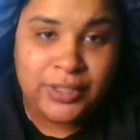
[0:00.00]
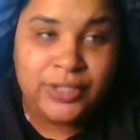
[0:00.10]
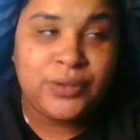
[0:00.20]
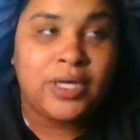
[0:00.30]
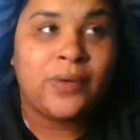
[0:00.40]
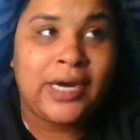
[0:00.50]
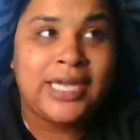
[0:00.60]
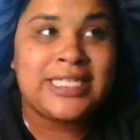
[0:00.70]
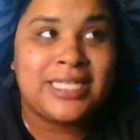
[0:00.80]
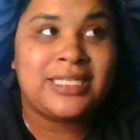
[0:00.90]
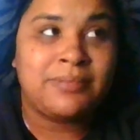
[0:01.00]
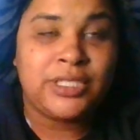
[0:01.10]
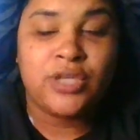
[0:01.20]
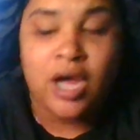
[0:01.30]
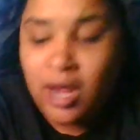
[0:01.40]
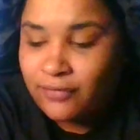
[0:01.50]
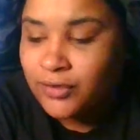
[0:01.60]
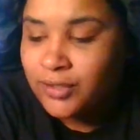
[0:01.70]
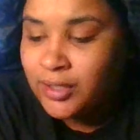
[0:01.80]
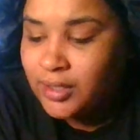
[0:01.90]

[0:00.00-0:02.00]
We knew Aquarius had something to offer.